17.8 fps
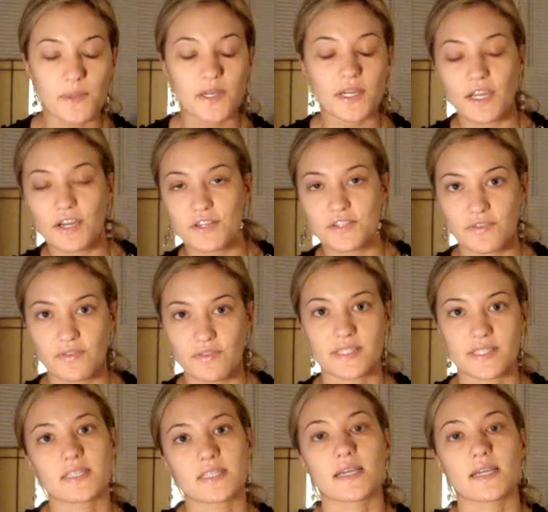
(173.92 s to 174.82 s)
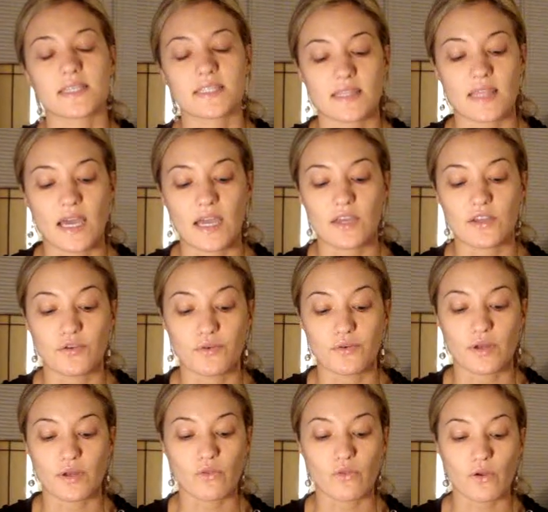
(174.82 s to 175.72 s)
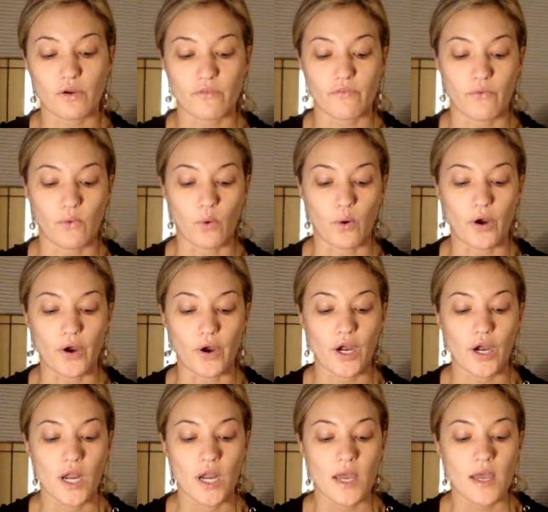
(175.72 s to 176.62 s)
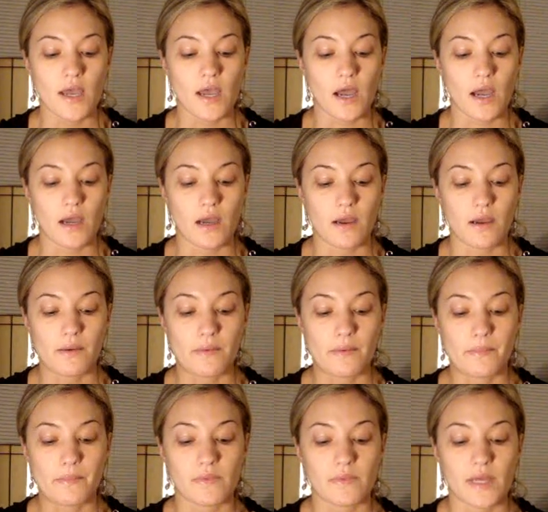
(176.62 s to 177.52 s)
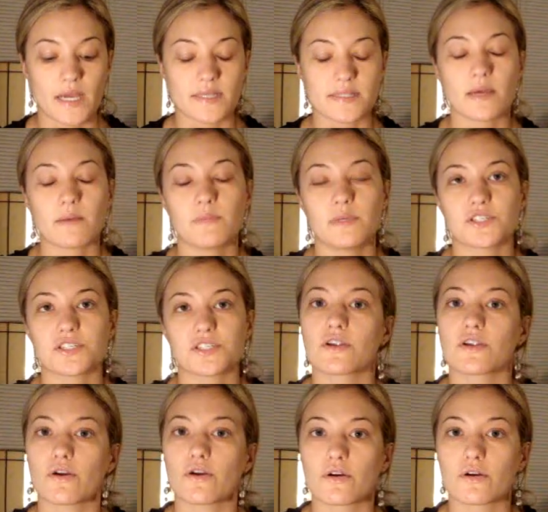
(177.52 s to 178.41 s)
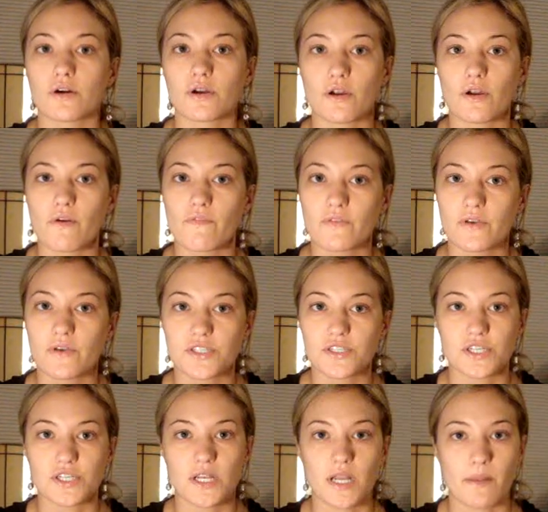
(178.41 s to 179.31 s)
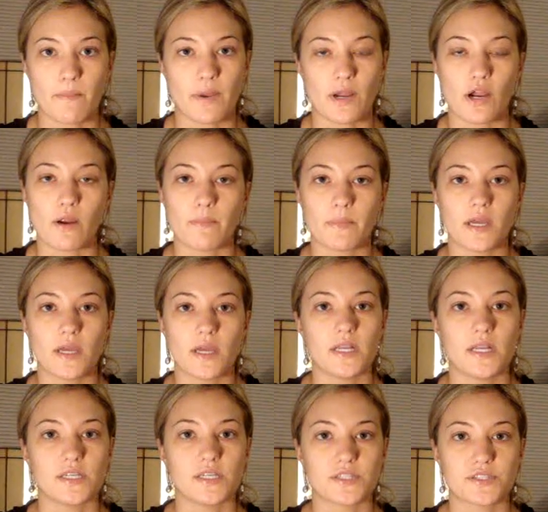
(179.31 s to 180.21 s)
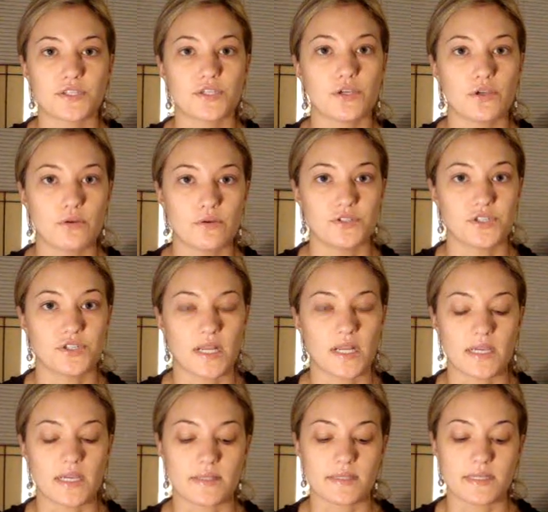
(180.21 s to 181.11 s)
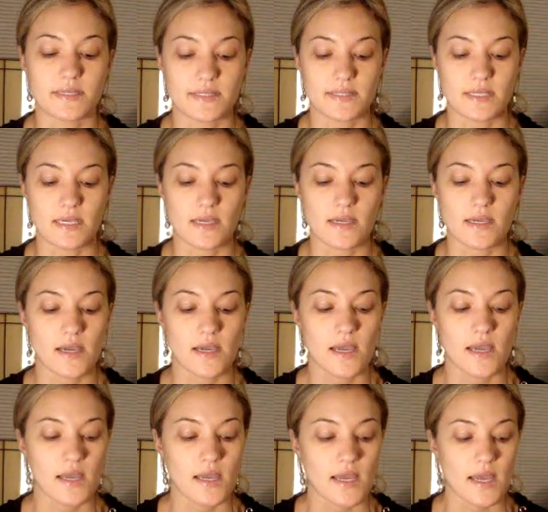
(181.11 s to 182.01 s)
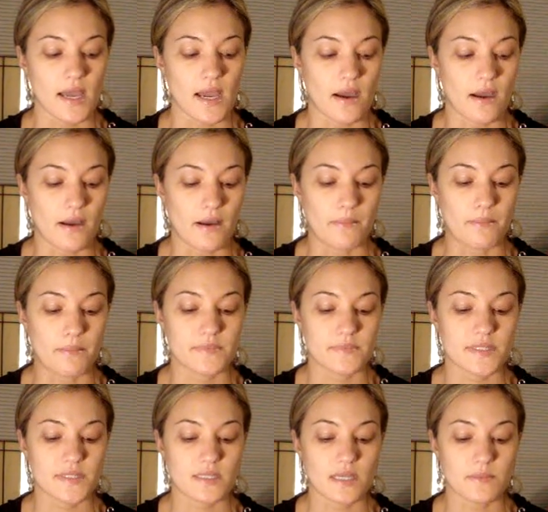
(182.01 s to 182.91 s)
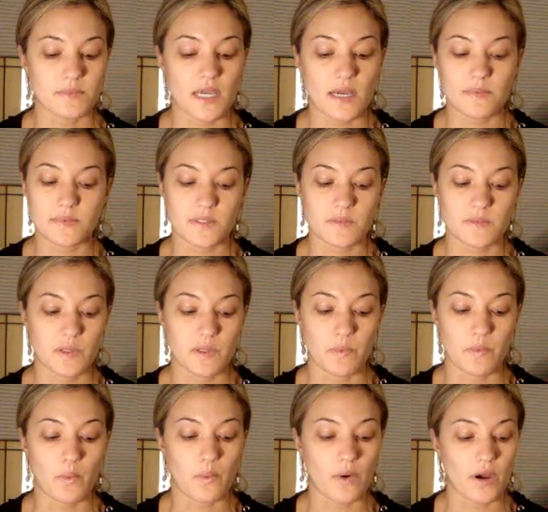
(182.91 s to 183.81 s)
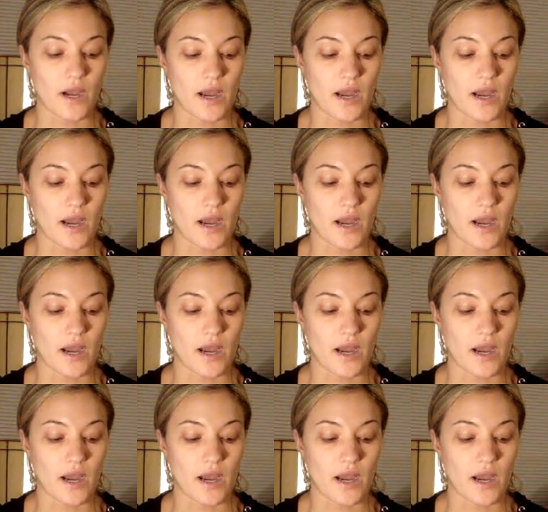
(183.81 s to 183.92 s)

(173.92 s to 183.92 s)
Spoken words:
characteristics that you can look for. As I mentioned earlier, vision impairment is huge in ACC. Sometimes people will